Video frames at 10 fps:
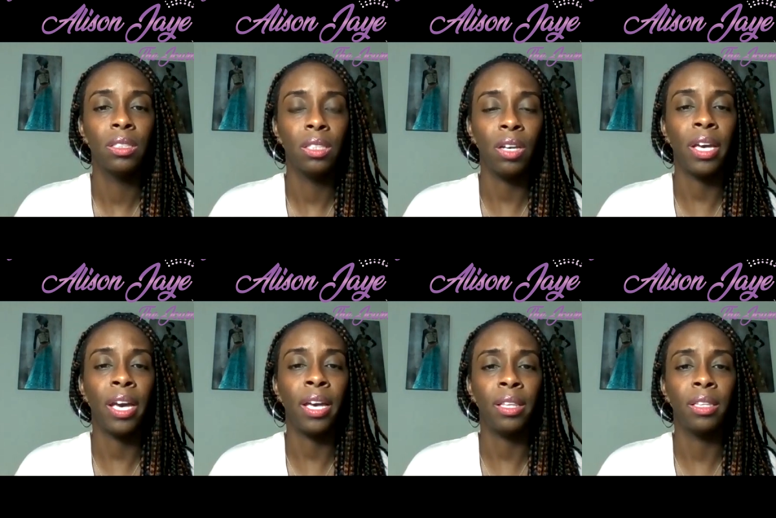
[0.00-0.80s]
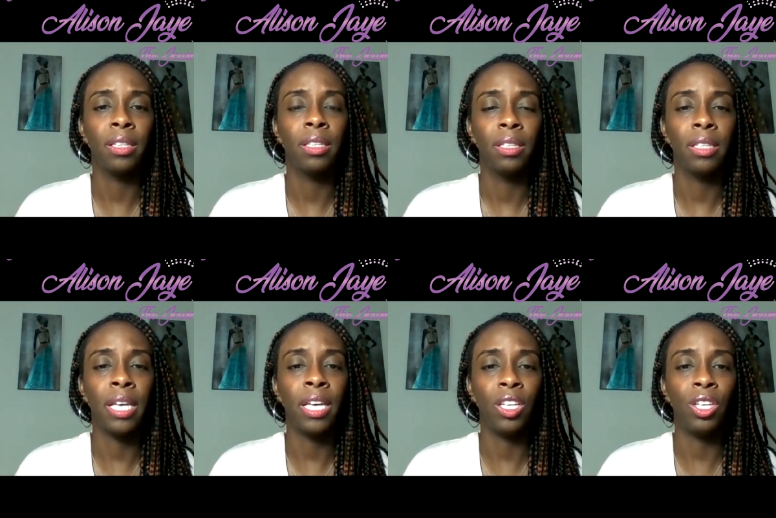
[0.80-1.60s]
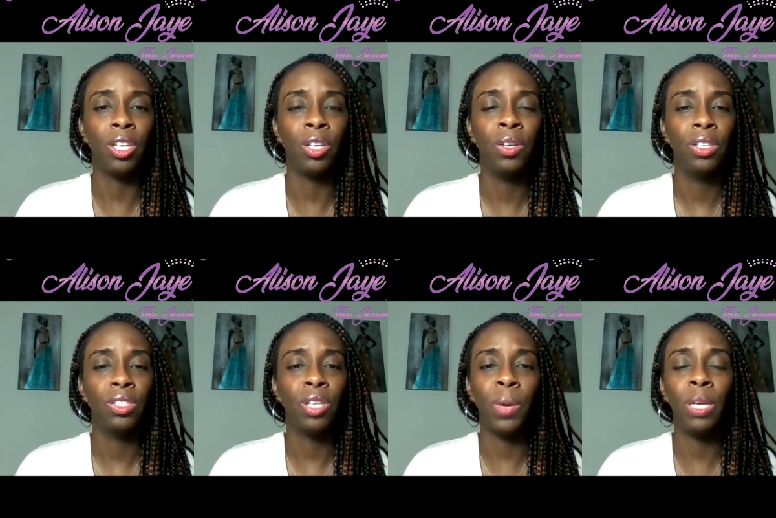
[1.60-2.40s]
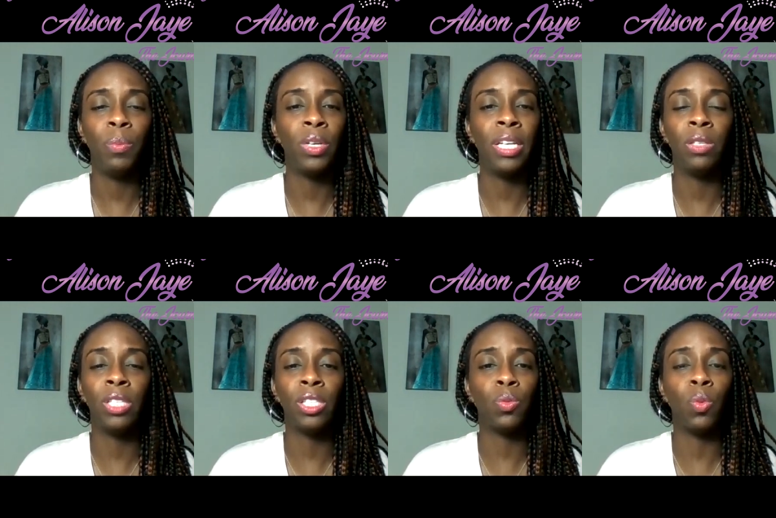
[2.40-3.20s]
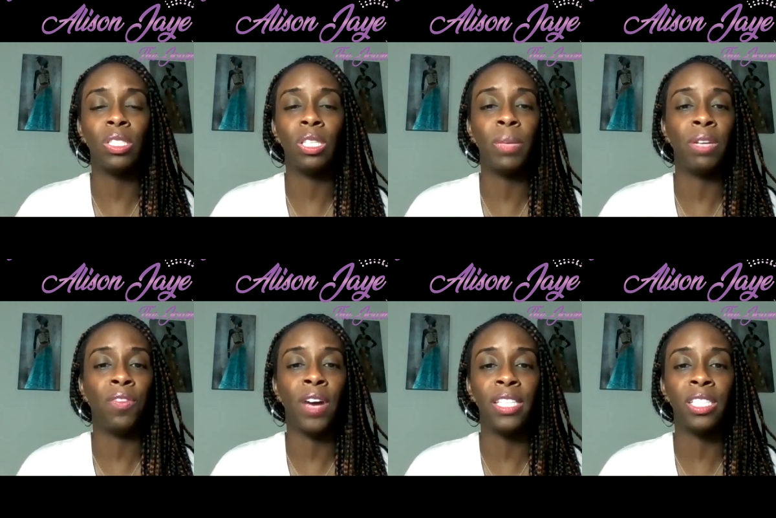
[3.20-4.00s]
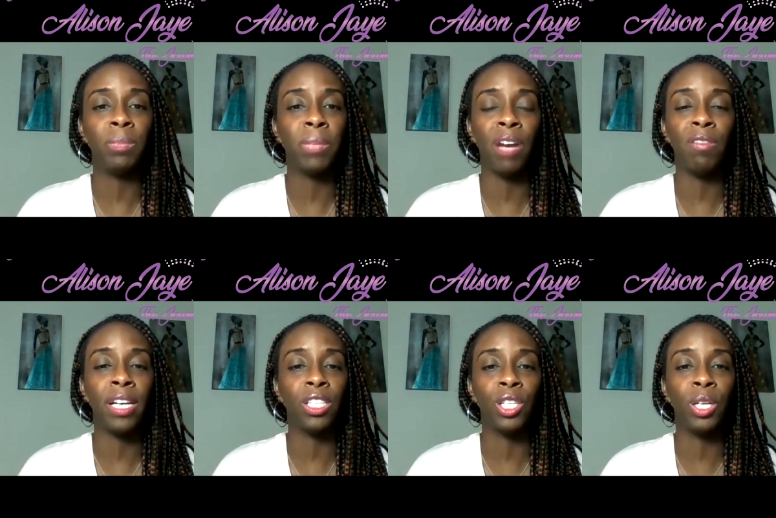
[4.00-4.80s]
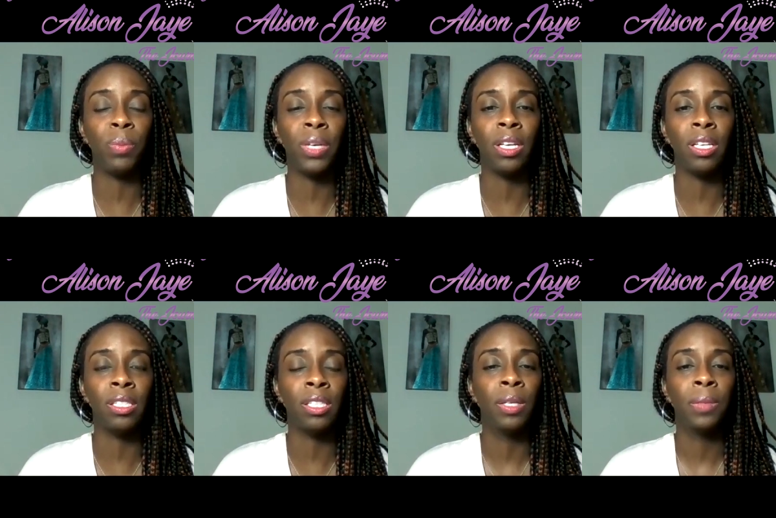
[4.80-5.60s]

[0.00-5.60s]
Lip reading: Okay, thank you. So anybody just wants some advice and direction, because